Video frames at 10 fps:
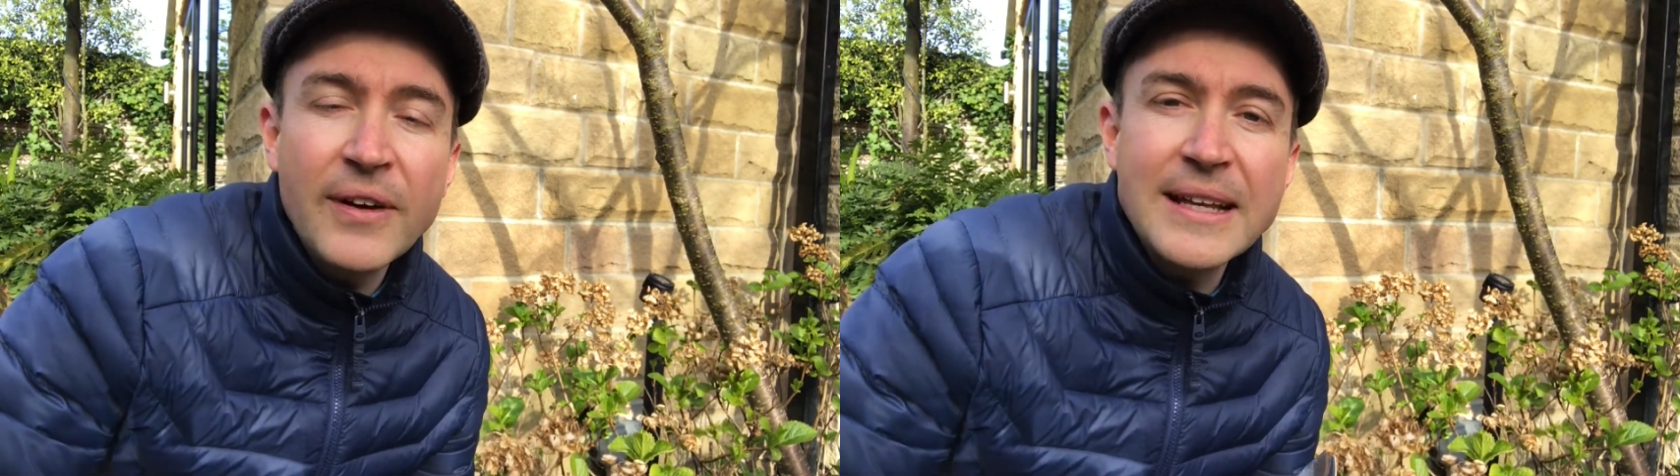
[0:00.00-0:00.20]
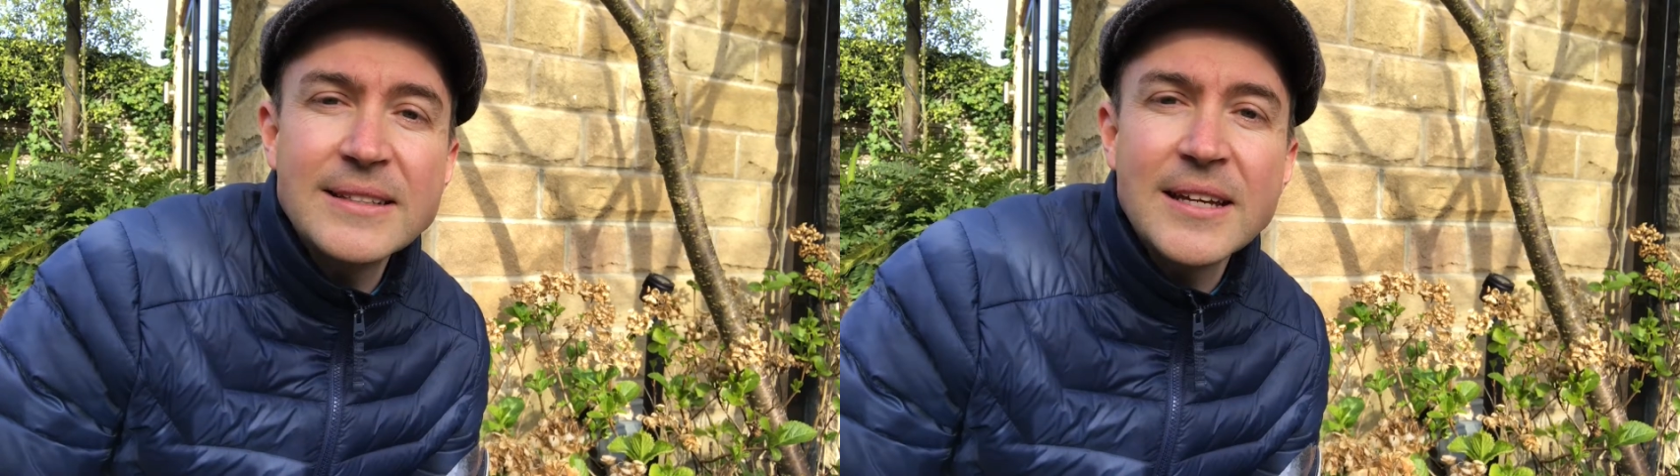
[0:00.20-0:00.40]

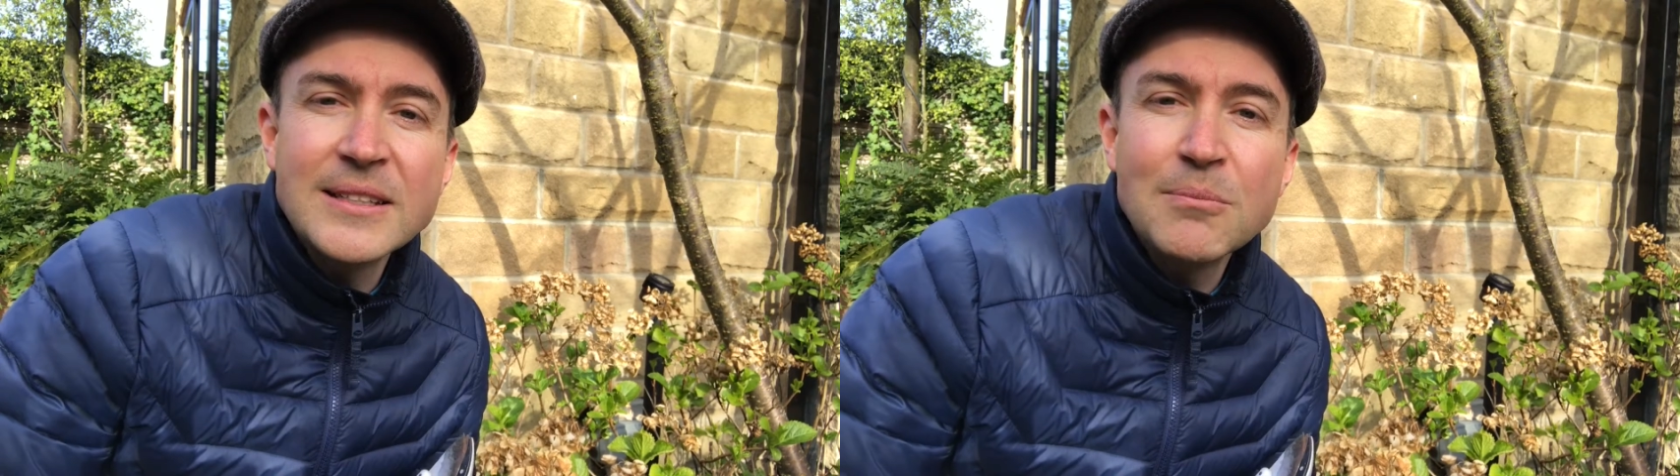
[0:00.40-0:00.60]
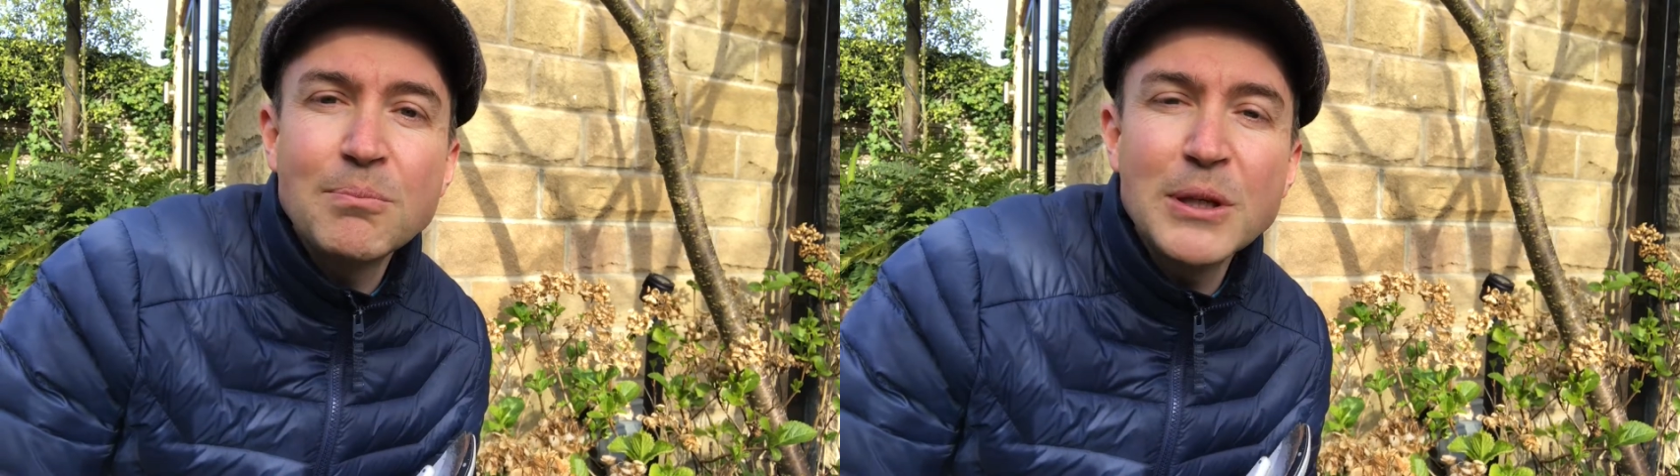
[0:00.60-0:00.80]
It turns
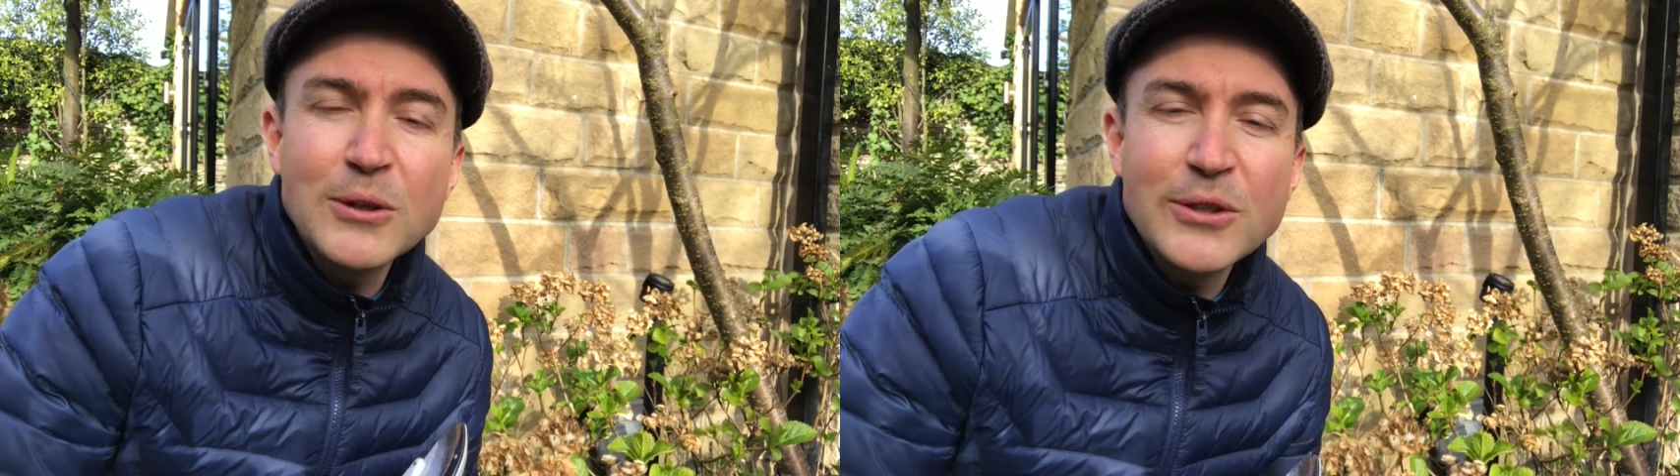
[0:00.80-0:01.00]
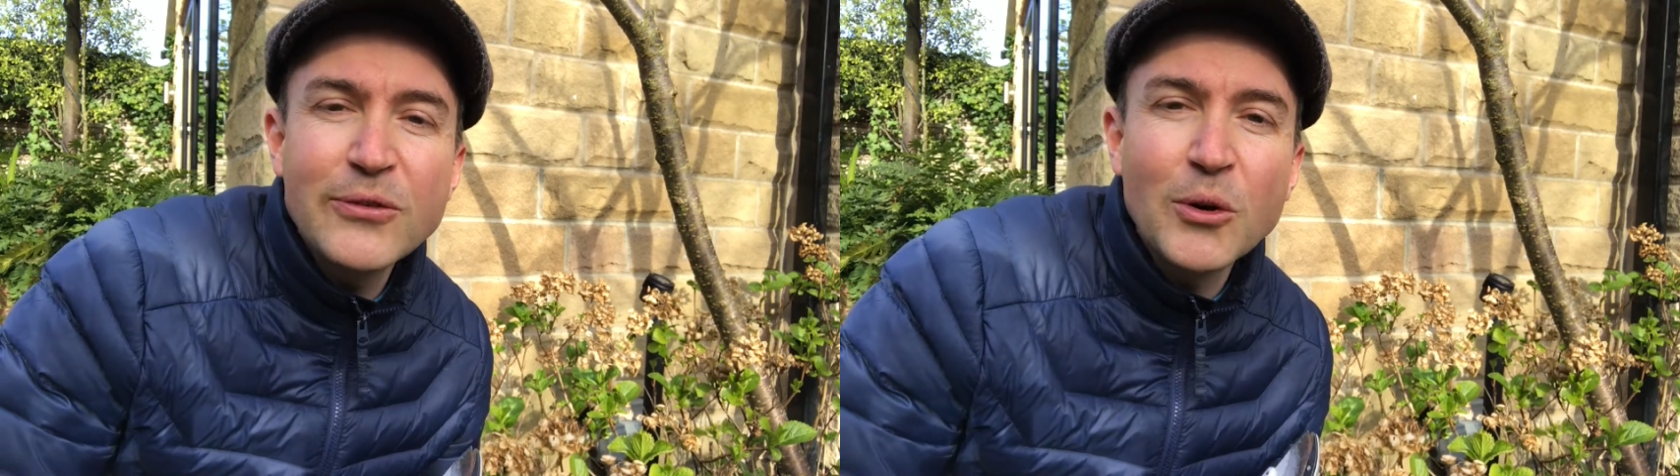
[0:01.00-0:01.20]
a
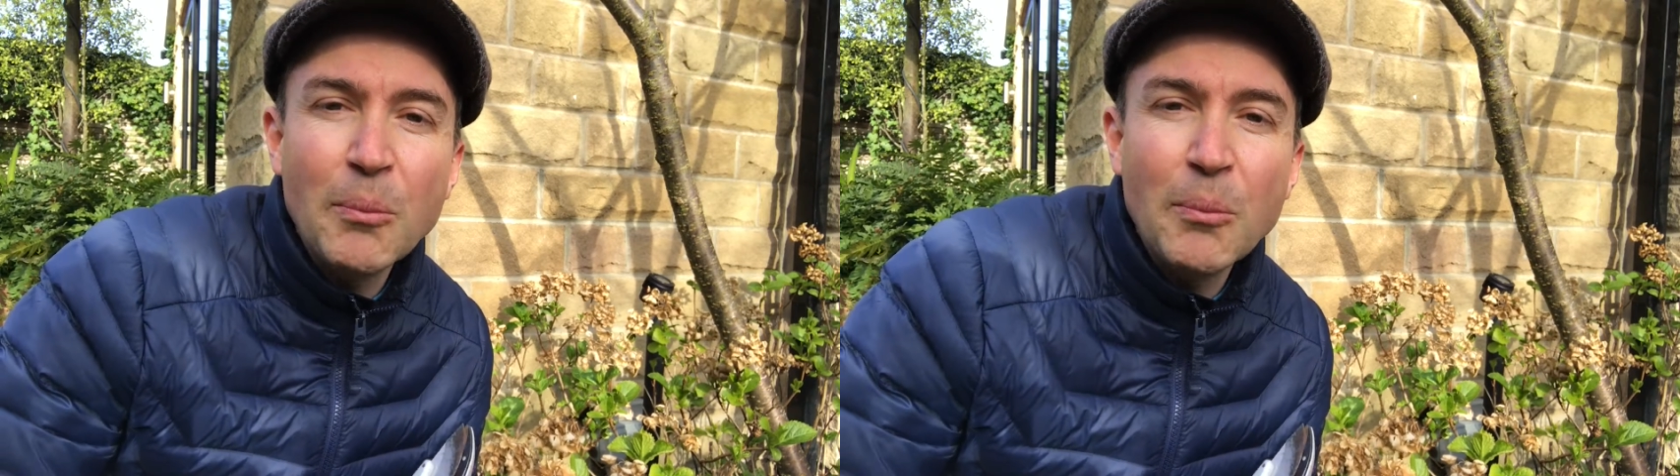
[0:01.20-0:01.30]
beautiful